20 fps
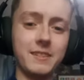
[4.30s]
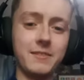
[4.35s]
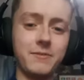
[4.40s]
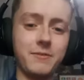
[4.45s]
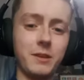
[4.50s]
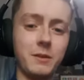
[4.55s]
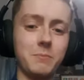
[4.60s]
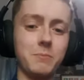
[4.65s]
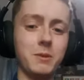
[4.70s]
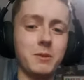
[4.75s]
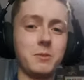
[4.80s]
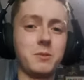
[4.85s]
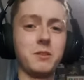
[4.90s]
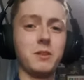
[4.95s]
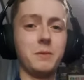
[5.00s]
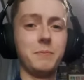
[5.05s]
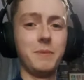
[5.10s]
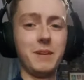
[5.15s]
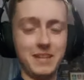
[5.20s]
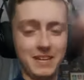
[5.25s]
this football
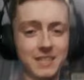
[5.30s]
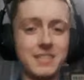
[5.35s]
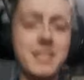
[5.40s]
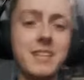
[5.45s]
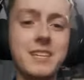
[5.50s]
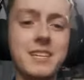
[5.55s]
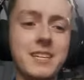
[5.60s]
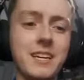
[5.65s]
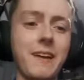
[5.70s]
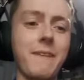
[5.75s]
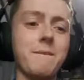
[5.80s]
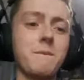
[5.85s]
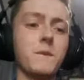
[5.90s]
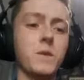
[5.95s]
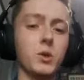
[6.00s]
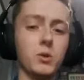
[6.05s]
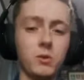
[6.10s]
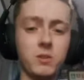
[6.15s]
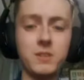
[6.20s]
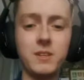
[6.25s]
club. It's a
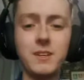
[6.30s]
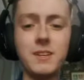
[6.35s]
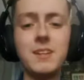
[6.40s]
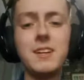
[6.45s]
shambles.